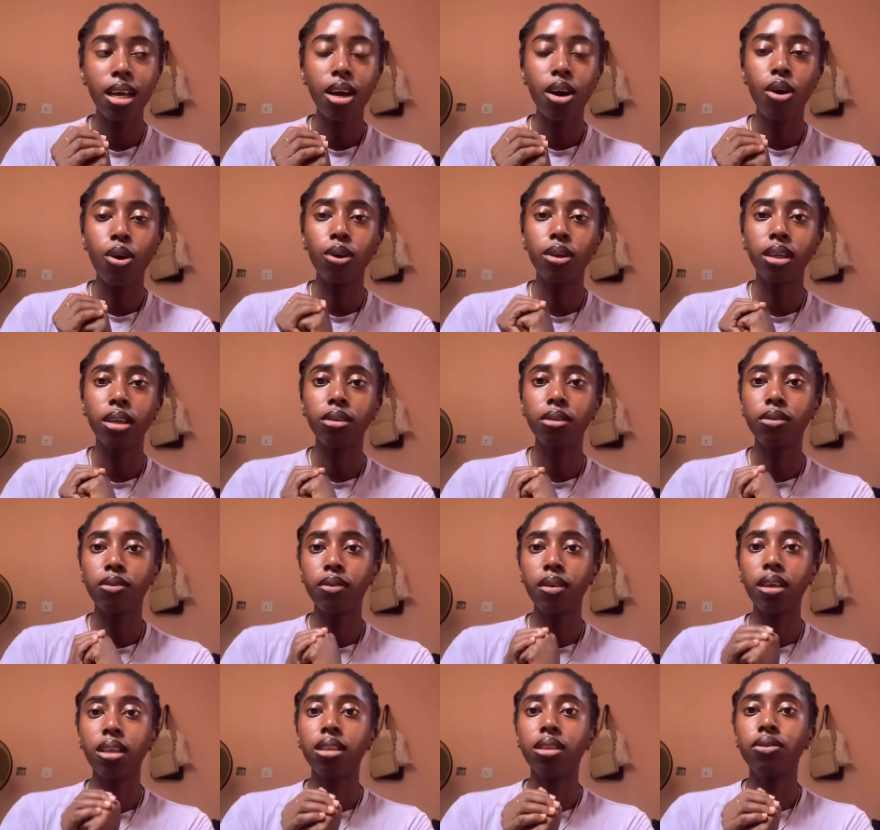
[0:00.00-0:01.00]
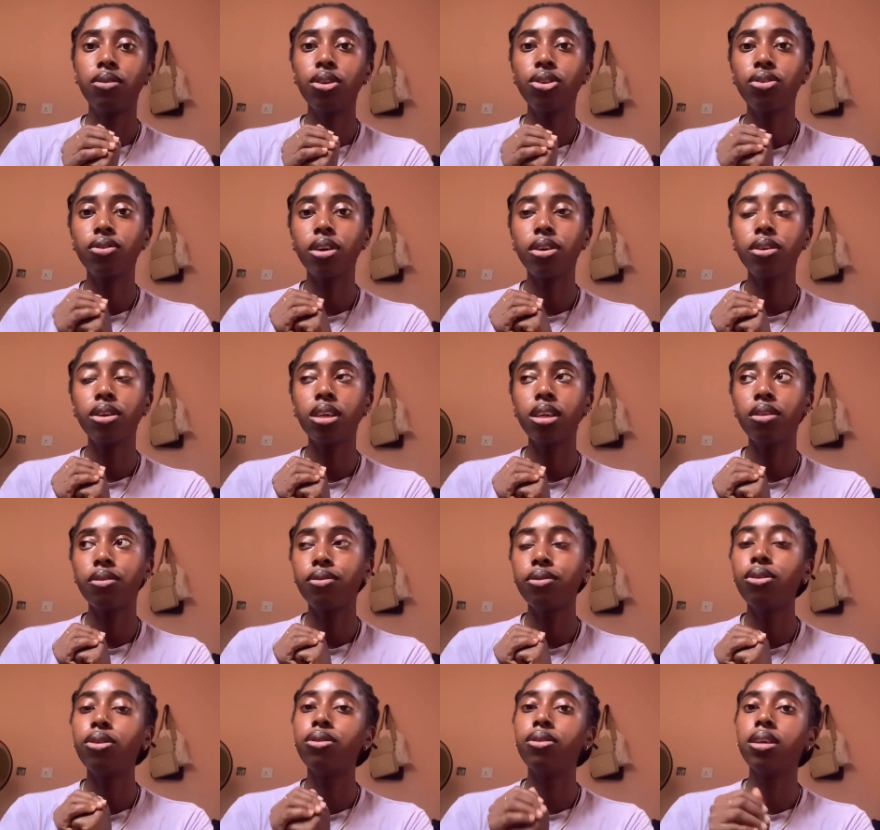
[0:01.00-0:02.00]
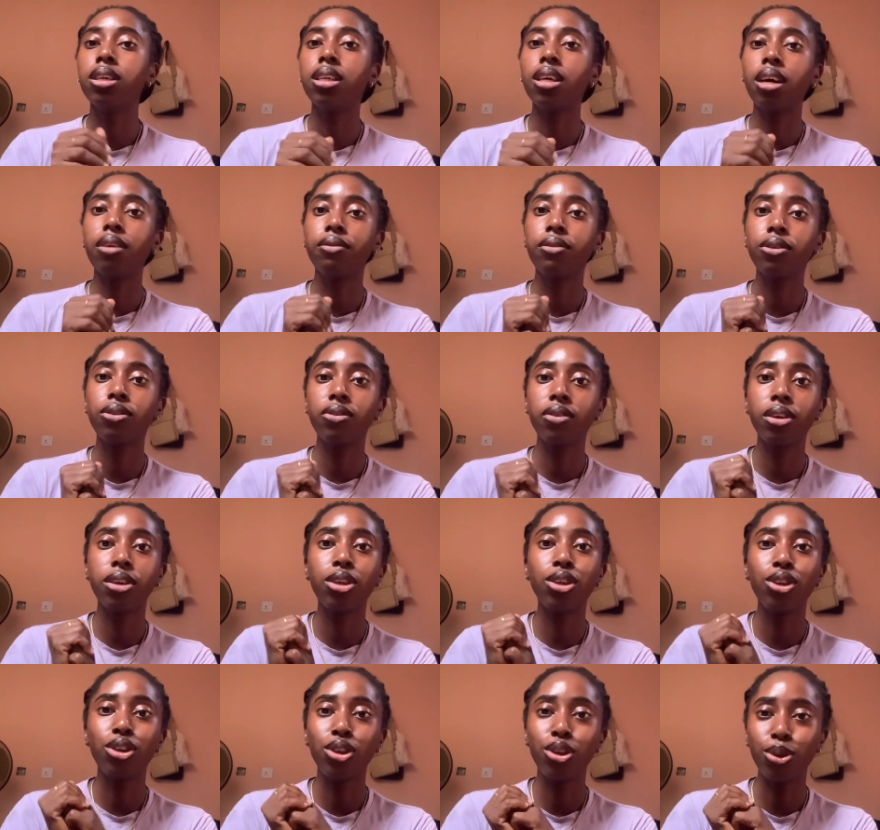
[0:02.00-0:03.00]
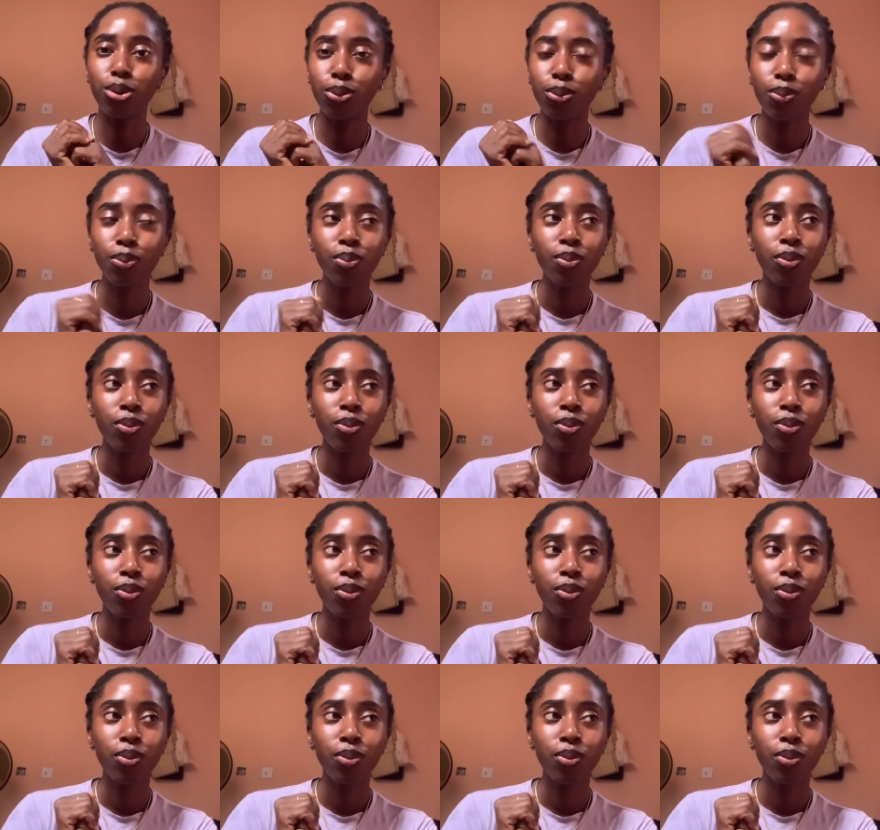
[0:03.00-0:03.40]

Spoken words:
under a rent, feels very foreign and feels very new.